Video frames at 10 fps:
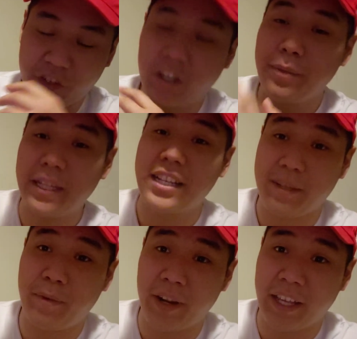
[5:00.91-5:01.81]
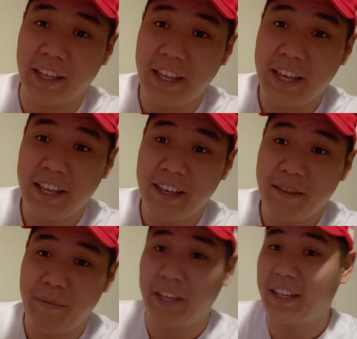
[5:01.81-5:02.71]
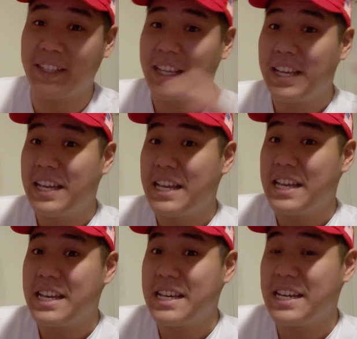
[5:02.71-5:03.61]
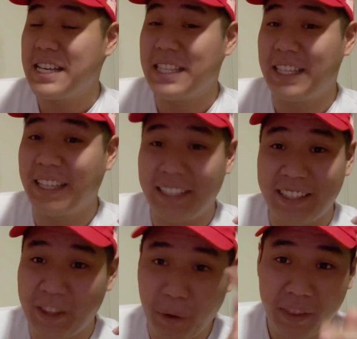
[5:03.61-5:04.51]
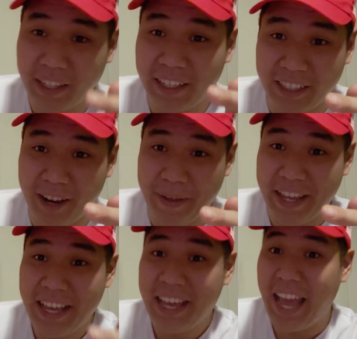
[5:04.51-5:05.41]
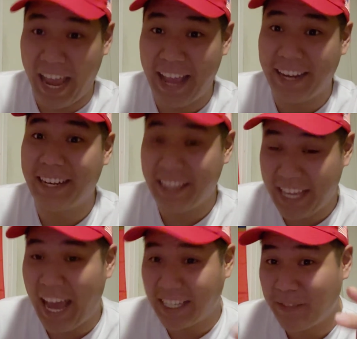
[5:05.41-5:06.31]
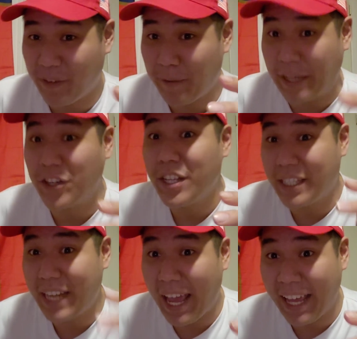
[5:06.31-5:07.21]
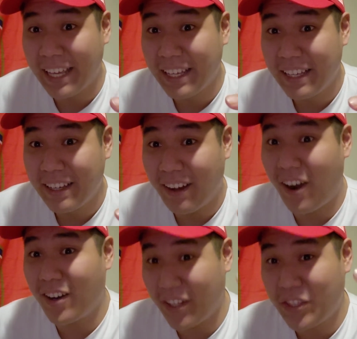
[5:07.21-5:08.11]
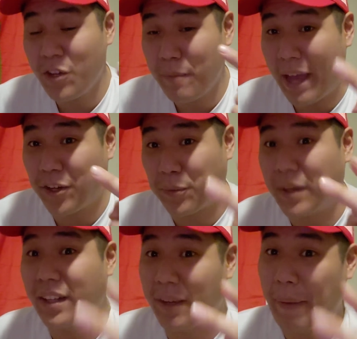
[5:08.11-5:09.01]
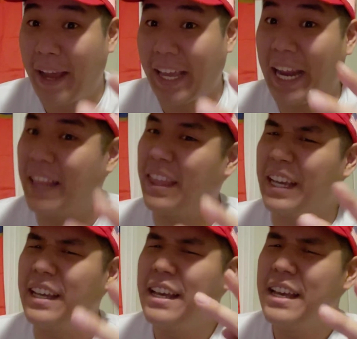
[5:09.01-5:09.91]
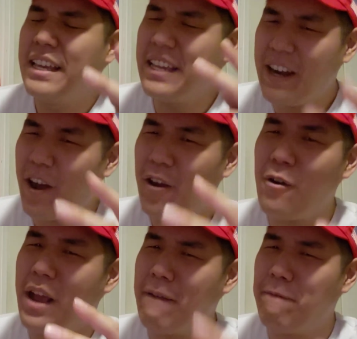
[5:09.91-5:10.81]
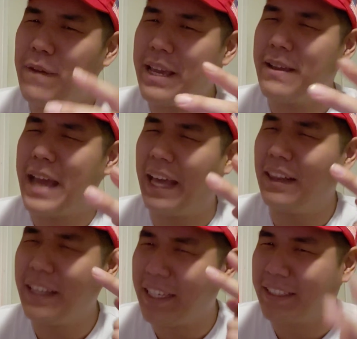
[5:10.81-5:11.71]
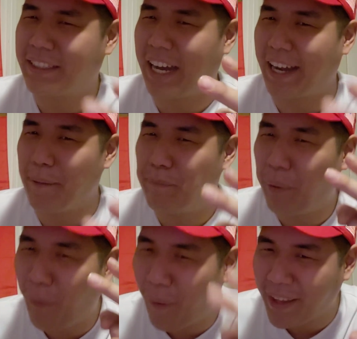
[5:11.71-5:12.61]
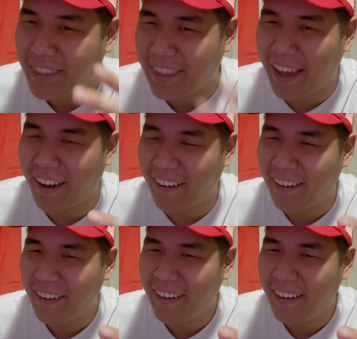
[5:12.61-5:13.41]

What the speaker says: extremely disappointing because the North London Derby and the Aston Villa match today are the two matches we're going to look back at and think, you know, if we at least got a point there,